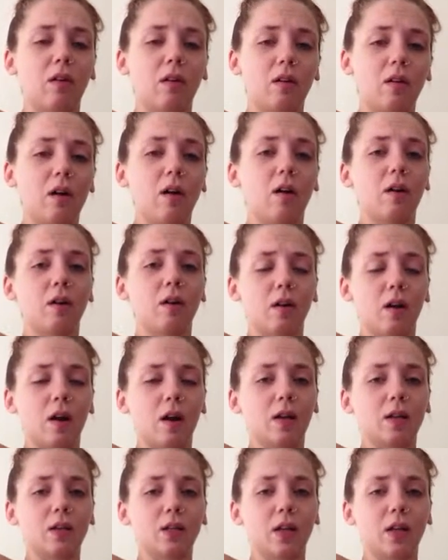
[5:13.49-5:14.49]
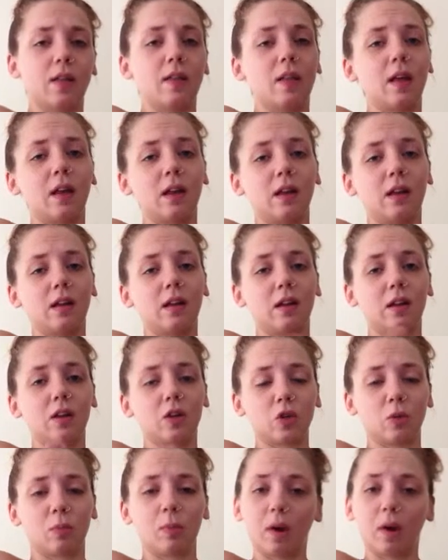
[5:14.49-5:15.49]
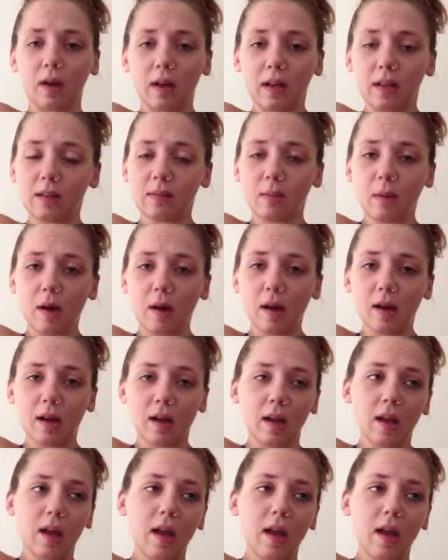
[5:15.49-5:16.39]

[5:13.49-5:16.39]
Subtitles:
car garage and then an additional parking spot.